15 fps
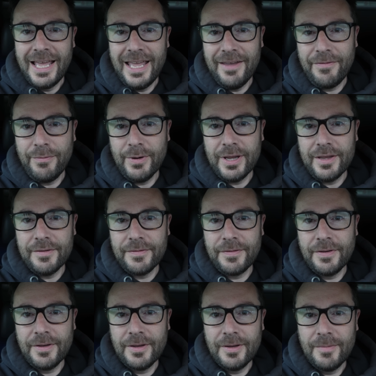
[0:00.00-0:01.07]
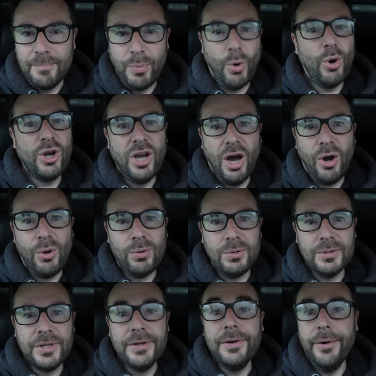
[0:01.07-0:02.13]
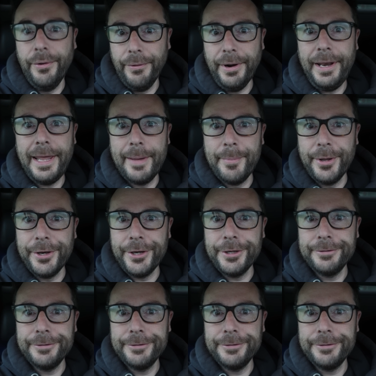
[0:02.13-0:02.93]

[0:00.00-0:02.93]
if we've bought gold or a lemon.